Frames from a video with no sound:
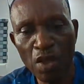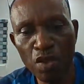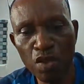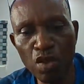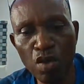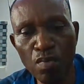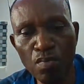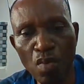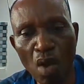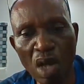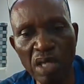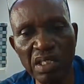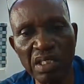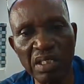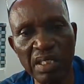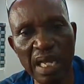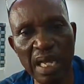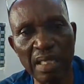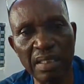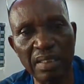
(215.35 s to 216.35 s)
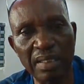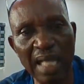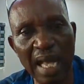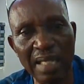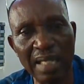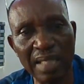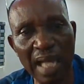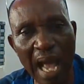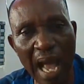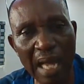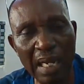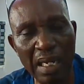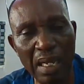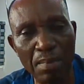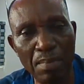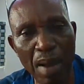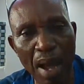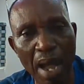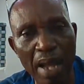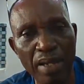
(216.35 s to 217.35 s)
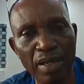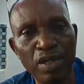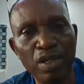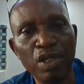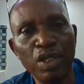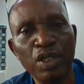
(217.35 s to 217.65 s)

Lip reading: You must set that alibi